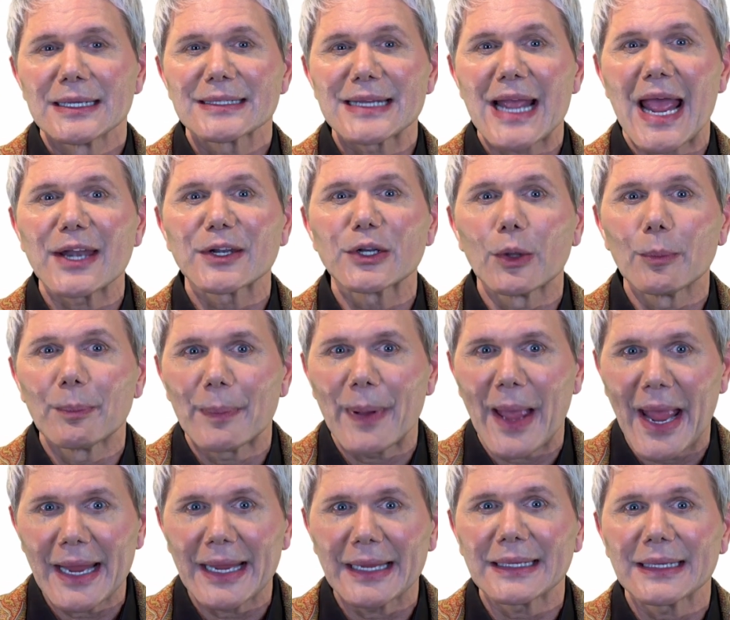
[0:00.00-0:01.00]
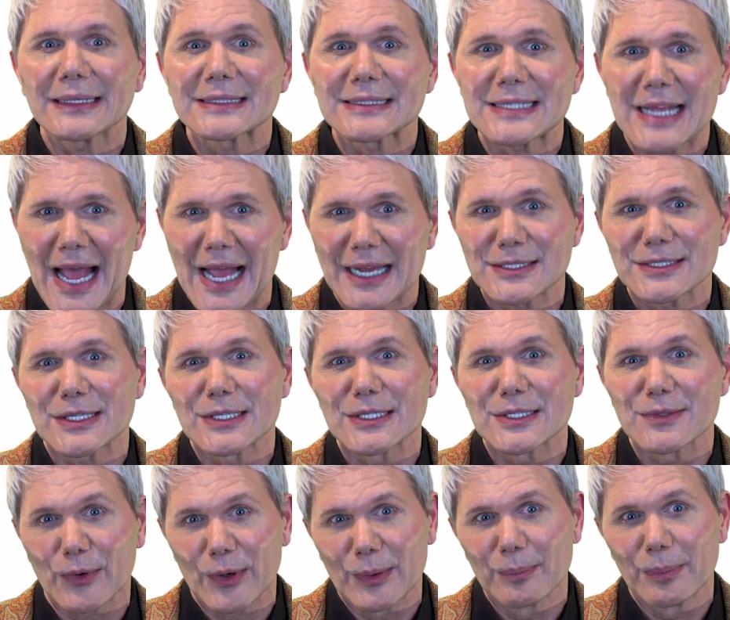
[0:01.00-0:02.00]
to handle paying
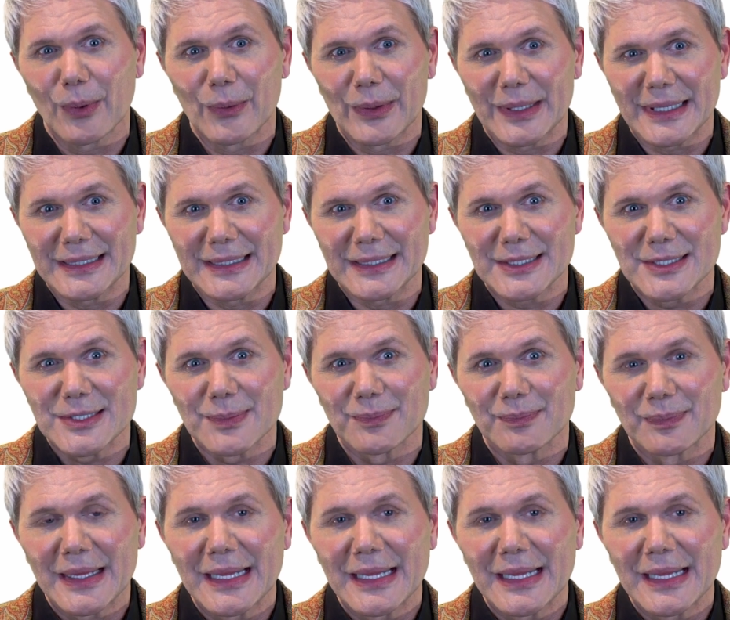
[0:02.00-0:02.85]
taxes for employees.